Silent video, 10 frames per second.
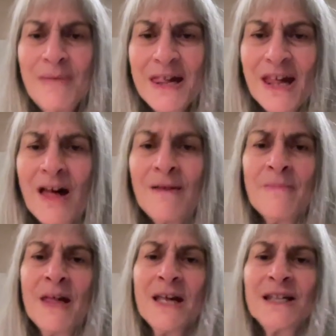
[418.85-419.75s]

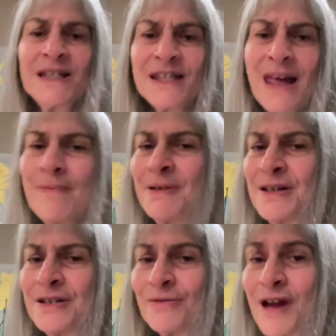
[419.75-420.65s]
become, to step in
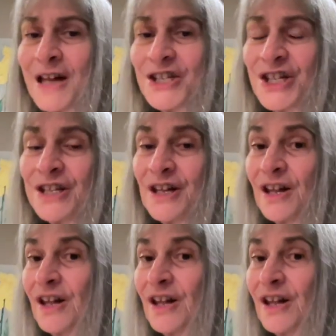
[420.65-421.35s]
a direction